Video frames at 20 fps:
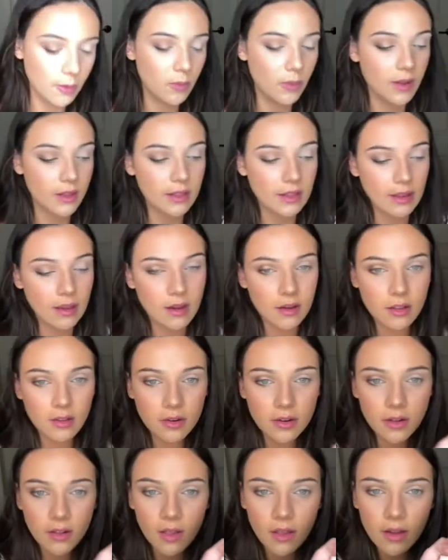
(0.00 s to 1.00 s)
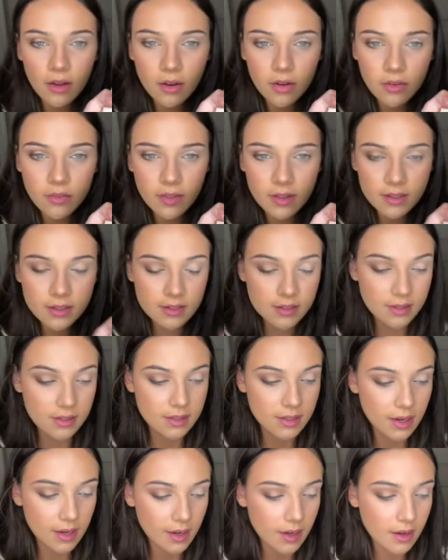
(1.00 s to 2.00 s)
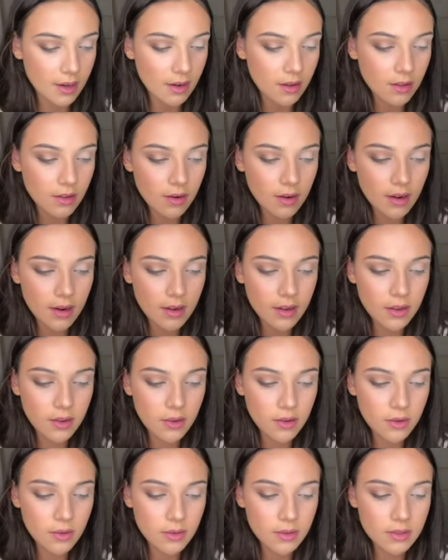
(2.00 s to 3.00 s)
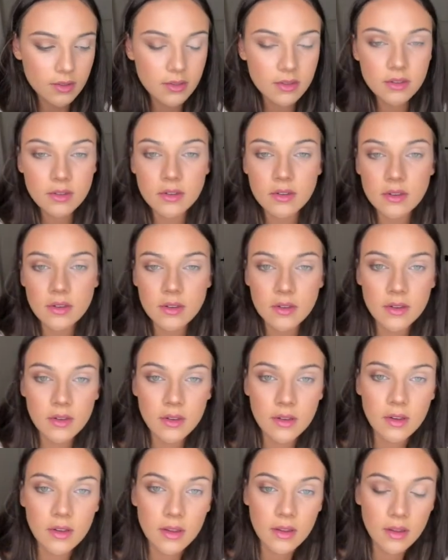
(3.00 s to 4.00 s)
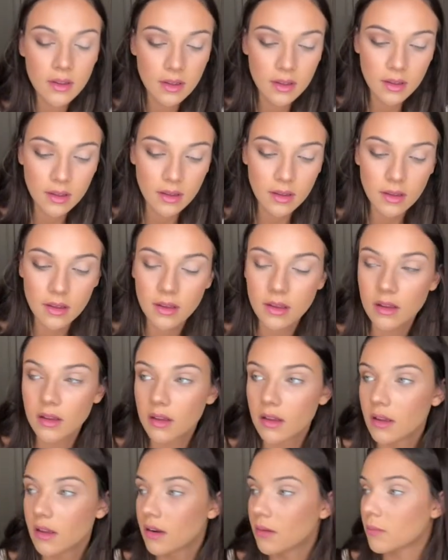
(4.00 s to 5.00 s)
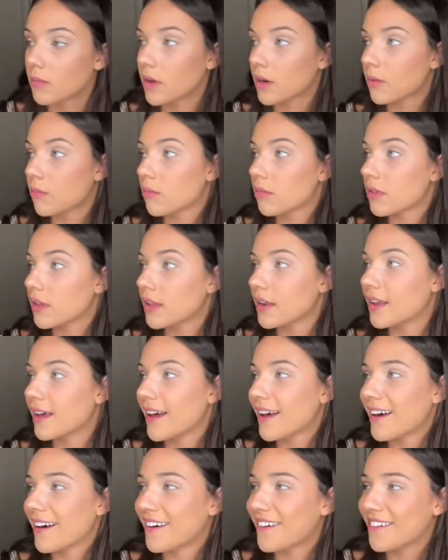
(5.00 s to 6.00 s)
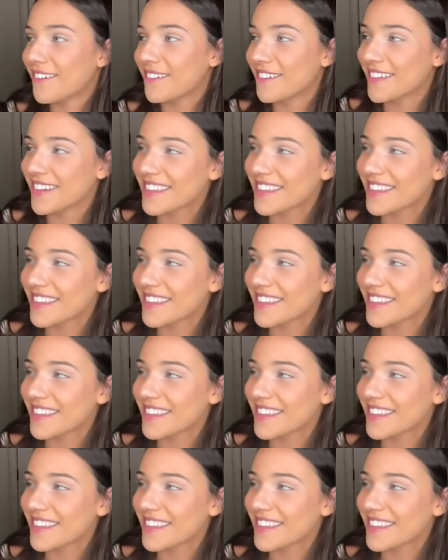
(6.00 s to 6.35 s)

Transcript: in with the color Clove. That's the second color I used. And I'm gonna blend out